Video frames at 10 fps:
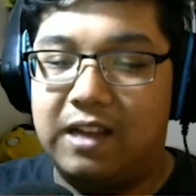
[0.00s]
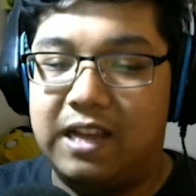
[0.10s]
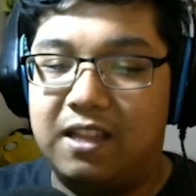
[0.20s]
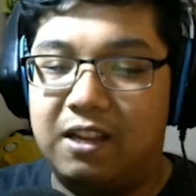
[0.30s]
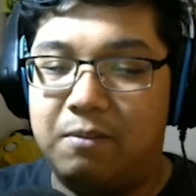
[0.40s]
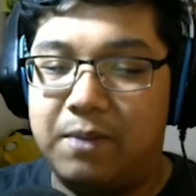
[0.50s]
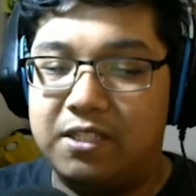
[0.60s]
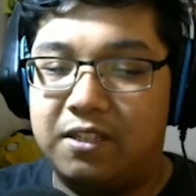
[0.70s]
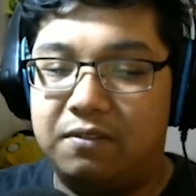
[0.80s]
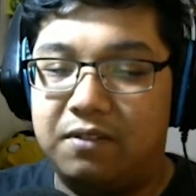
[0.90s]
I think to
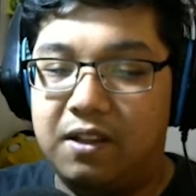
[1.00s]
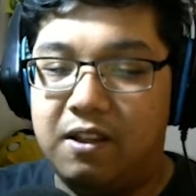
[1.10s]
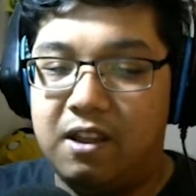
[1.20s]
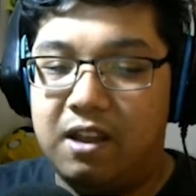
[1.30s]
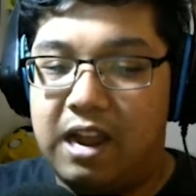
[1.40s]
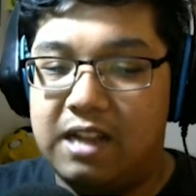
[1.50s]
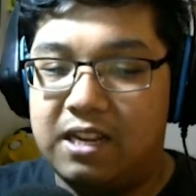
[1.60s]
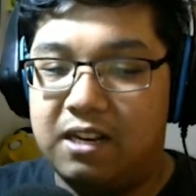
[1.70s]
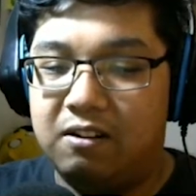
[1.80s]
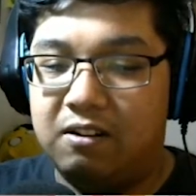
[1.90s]
myself, I
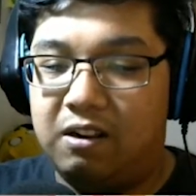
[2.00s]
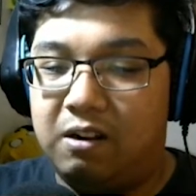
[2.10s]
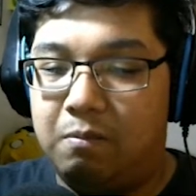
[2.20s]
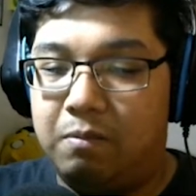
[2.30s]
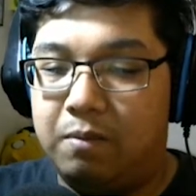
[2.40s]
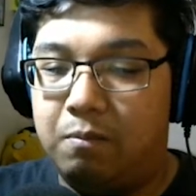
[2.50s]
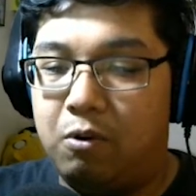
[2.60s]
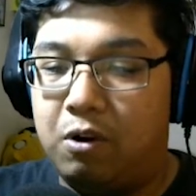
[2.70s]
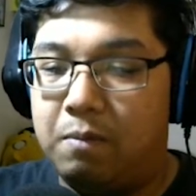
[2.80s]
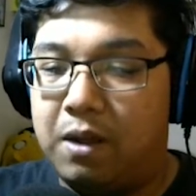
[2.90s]
did learn a little bit
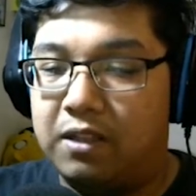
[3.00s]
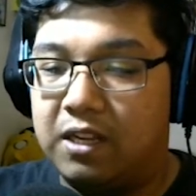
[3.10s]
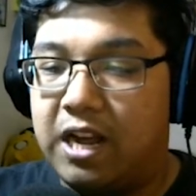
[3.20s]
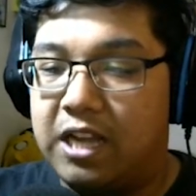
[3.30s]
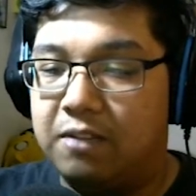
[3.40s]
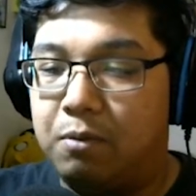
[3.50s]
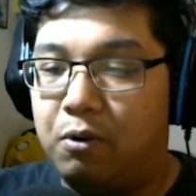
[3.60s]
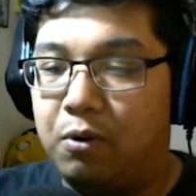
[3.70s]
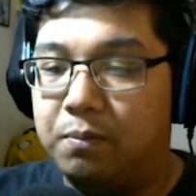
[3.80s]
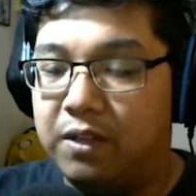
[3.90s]
more about the kinds of
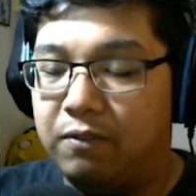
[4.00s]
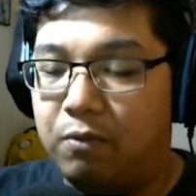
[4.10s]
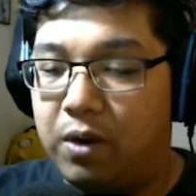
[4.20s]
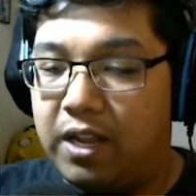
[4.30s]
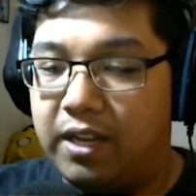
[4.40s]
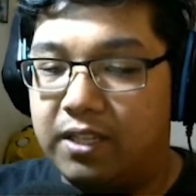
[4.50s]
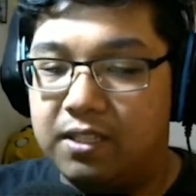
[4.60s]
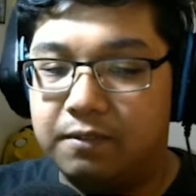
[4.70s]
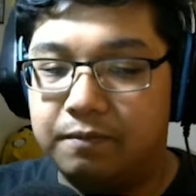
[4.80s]
poems everyone likes.